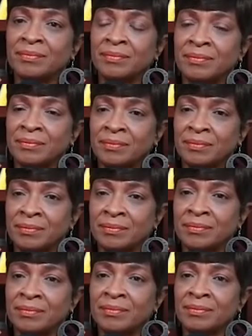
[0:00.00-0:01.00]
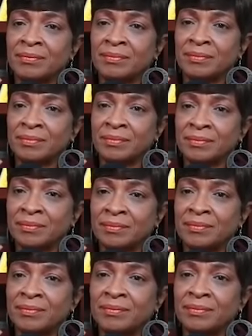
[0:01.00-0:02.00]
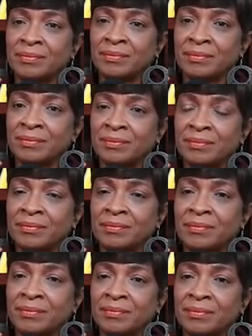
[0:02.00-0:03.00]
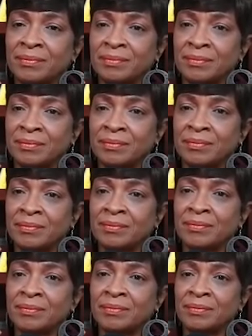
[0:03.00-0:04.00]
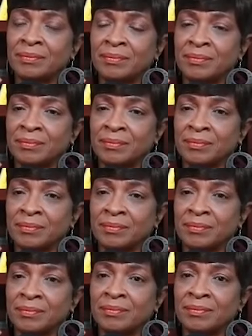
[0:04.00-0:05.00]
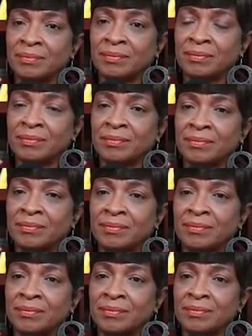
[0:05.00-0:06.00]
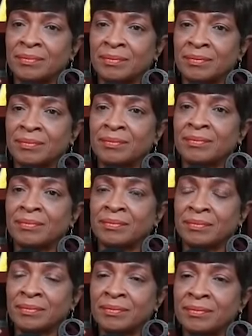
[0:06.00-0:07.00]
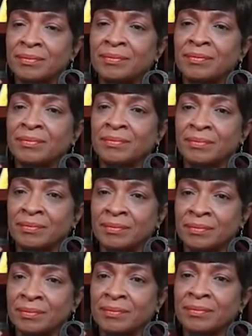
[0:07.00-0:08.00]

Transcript: This person isn't speaking.